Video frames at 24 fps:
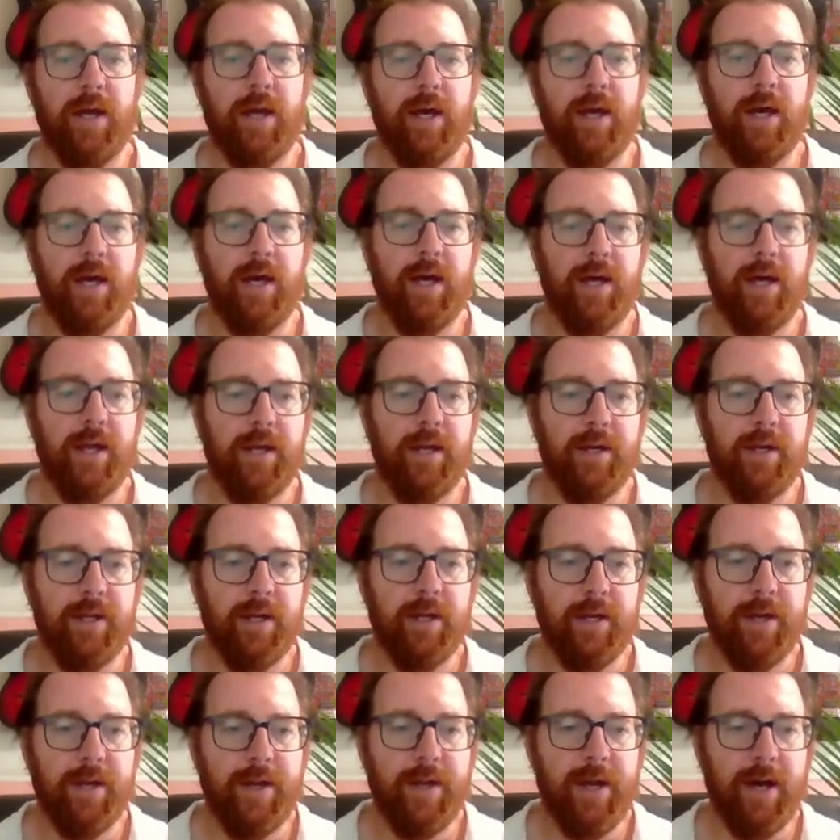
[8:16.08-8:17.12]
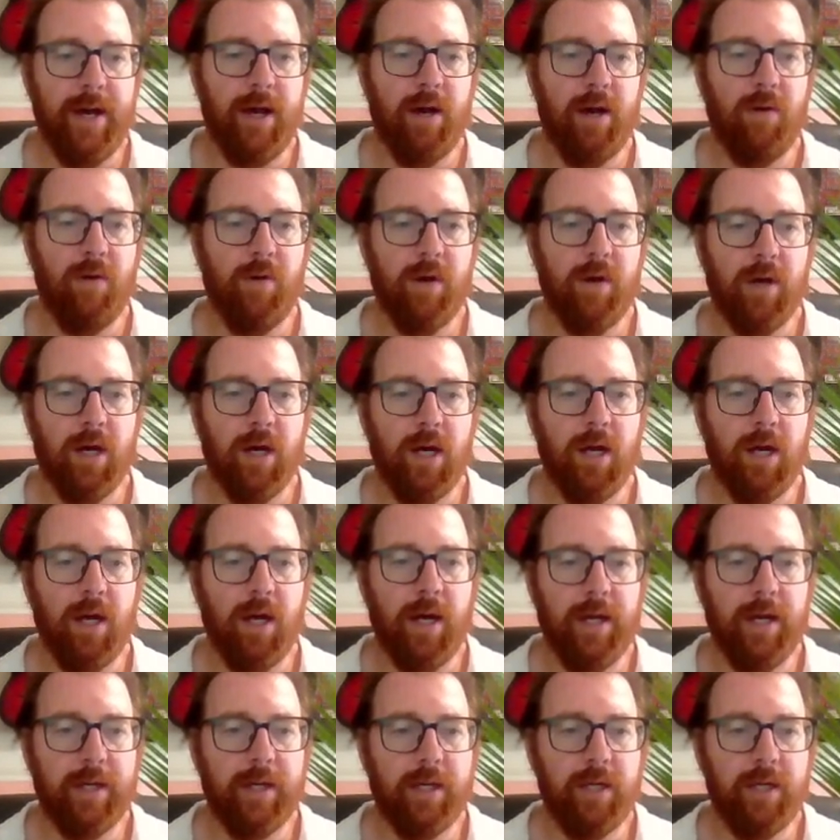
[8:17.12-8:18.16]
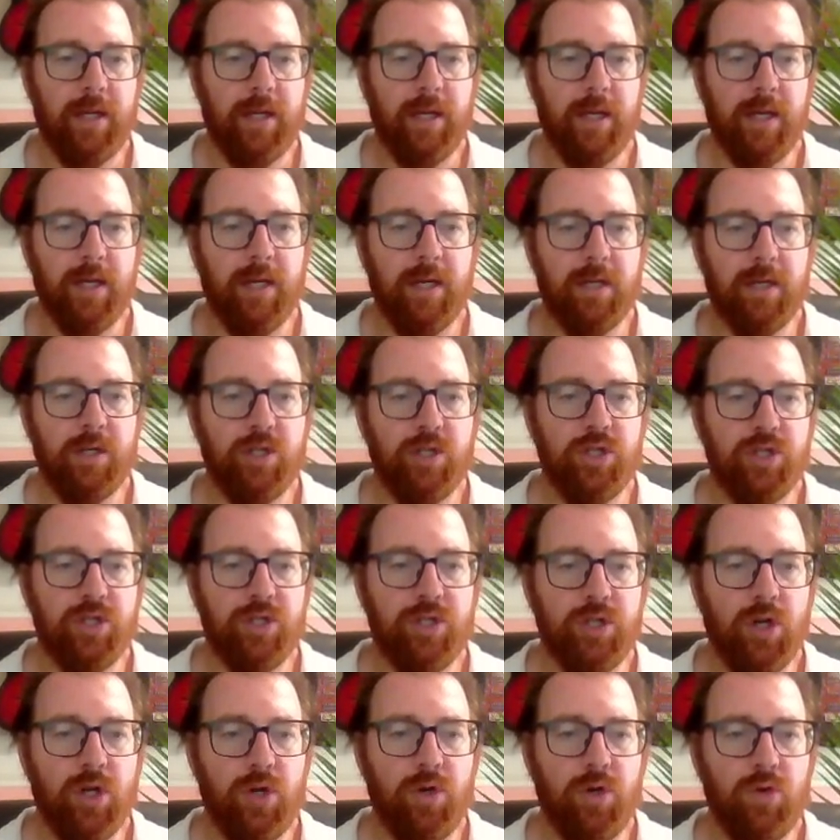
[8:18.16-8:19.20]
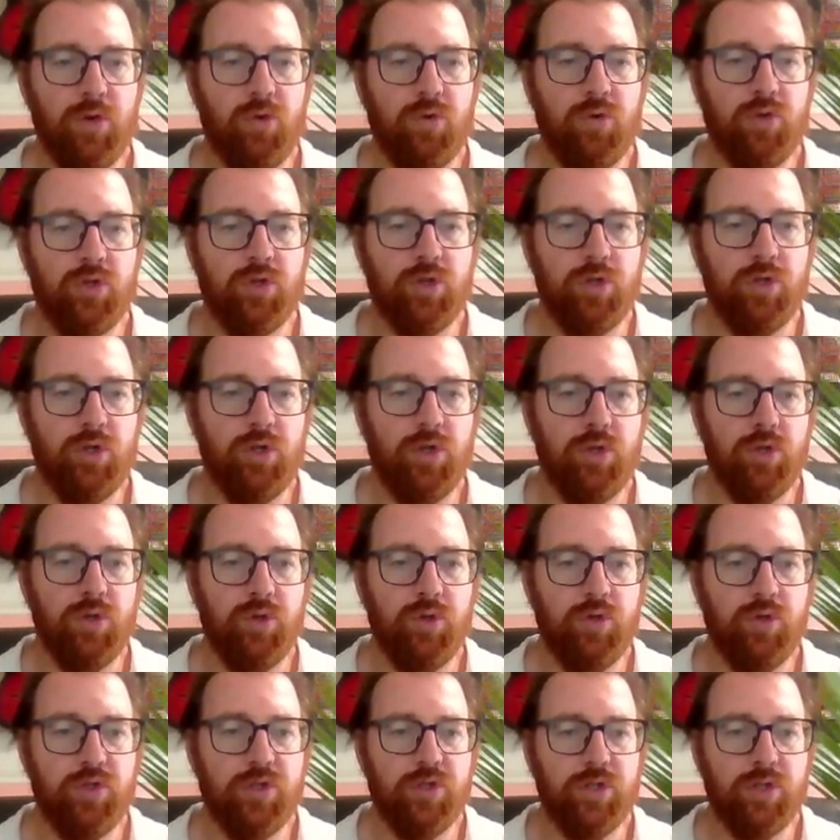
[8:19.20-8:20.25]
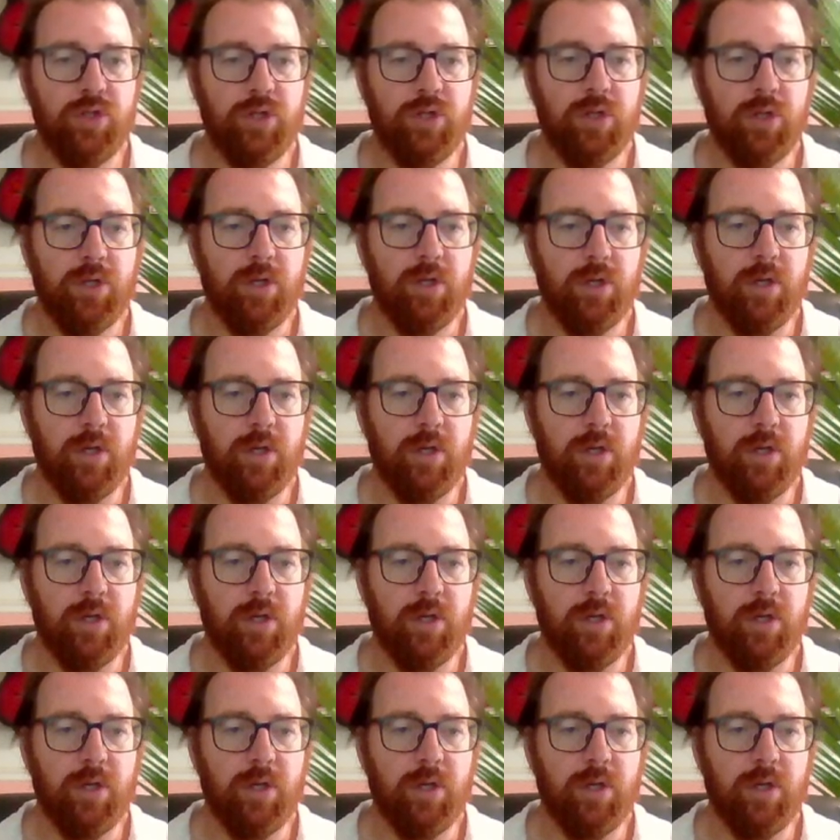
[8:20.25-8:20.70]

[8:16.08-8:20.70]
And now I can hit show to-dos,